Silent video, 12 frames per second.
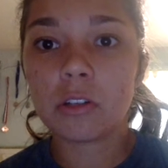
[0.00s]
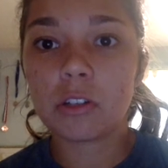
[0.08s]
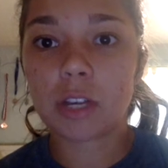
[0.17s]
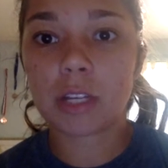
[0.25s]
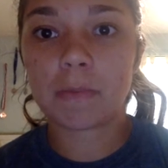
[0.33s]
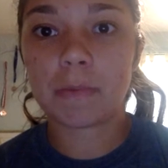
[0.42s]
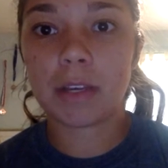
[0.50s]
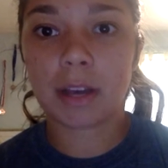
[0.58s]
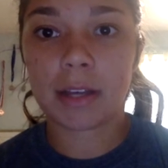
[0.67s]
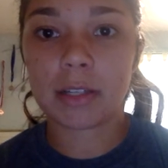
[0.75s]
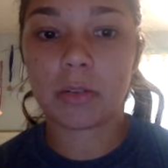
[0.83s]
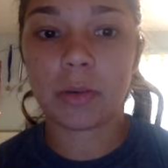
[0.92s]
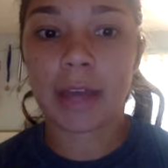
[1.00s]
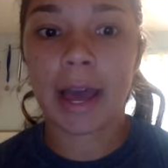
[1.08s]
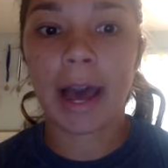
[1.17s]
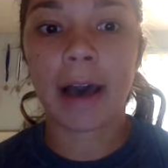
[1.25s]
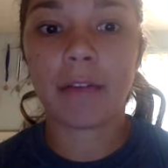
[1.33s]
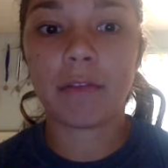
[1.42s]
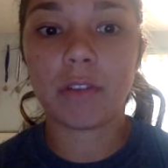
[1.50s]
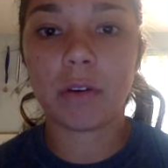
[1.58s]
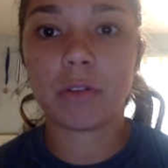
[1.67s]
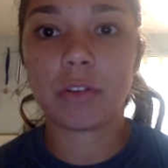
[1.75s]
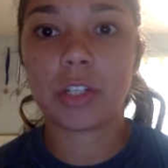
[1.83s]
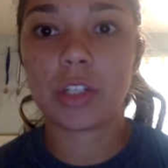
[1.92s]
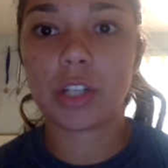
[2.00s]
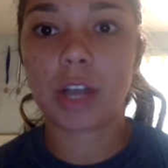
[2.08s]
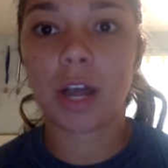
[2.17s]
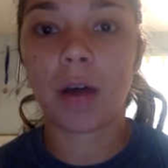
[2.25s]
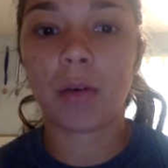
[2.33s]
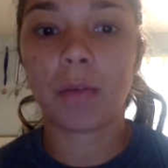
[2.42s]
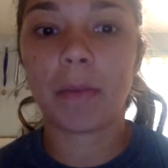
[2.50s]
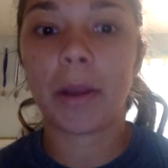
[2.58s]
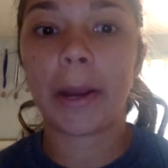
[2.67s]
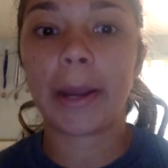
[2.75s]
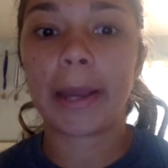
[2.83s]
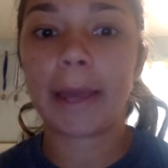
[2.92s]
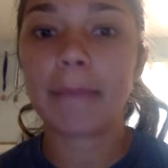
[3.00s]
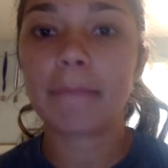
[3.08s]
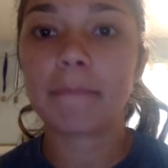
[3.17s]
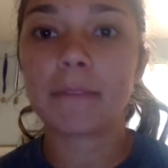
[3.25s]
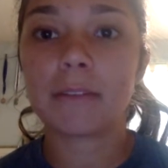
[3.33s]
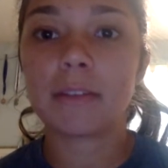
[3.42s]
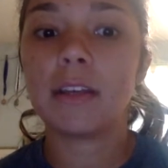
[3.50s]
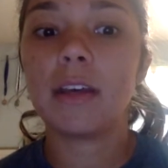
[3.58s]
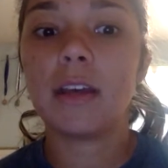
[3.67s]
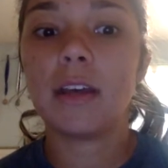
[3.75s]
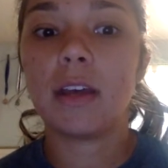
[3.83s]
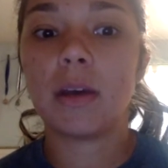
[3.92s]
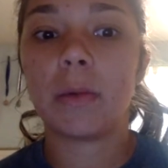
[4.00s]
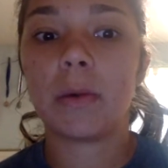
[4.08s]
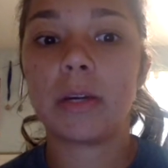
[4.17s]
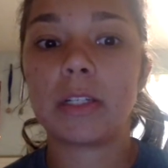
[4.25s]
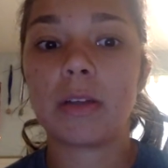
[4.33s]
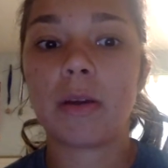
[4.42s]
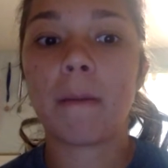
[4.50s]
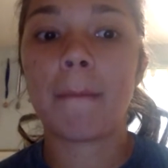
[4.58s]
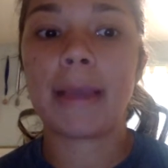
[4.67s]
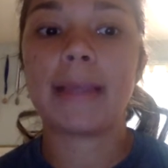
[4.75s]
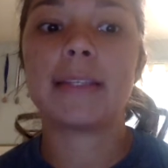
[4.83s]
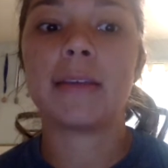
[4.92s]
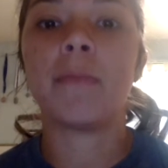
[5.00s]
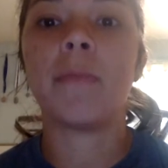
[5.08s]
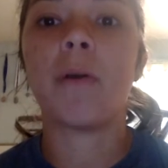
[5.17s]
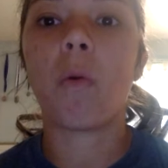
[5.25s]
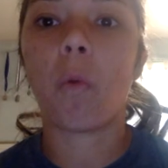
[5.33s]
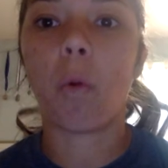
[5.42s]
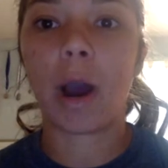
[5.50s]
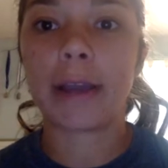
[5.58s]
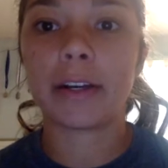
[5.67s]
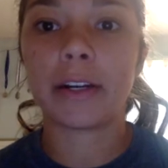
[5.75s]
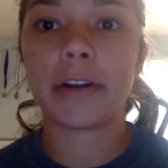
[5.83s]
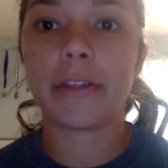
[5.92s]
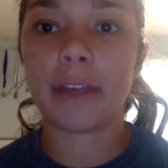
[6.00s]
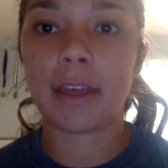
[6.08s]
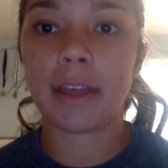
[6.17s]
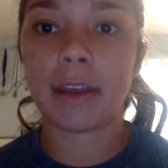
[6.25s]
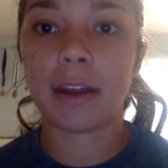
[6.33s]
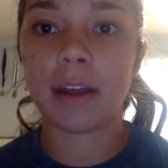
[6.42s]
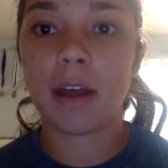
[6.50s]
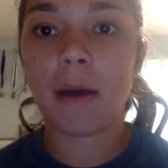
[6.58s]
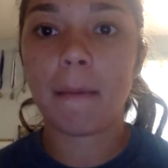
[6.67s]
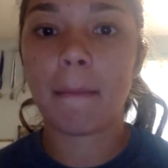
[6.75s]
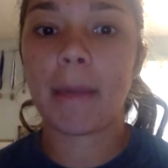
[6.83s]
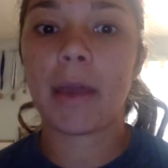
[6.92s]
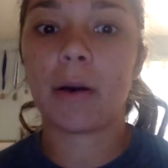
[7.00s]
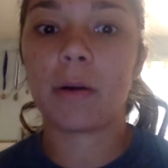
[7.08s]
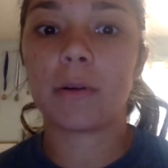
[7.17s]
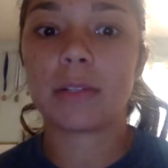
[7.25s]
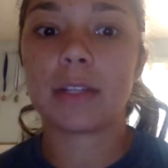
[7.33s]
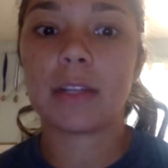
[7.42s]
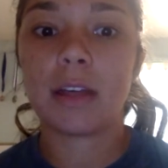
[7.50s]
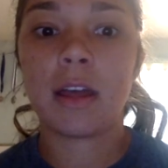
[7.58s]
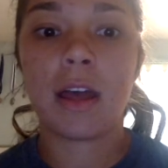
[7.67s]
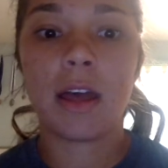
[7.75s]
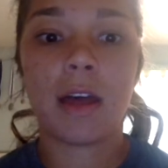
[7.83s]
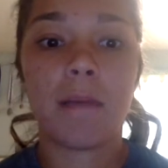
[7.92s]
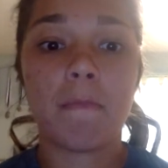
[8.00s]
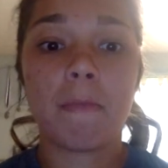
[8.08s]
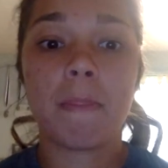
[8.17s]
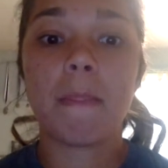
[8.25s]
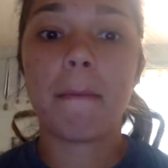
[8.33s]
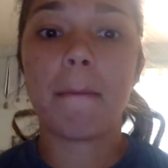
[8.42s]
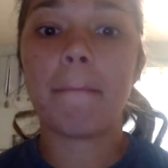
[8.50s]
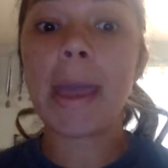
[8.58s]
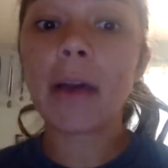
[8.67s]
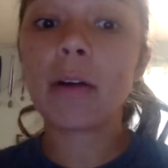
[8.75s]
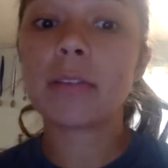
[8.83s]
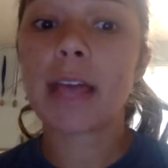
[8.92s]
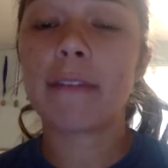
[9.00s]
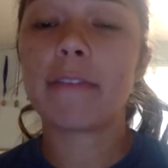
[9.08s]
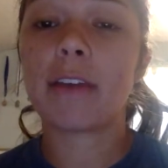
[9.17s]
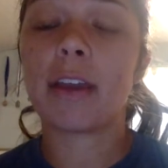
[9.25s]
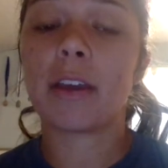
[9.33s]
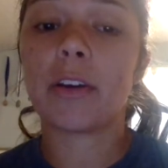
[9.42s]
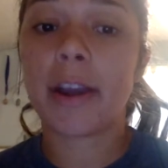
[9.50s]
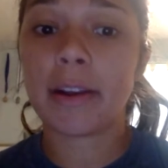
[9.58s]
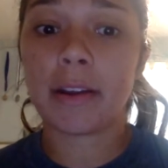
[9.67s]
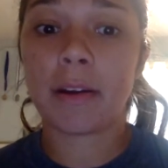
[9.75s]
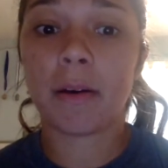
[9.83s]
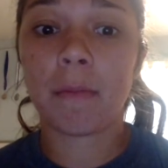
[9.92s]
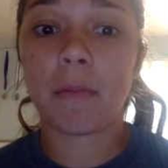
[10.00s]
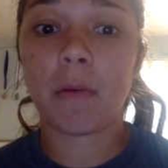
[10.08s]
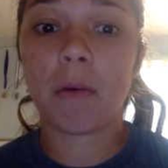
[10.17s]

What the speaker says: just because we have those childbearing hips, which makes them wider than males. Males have a cranium,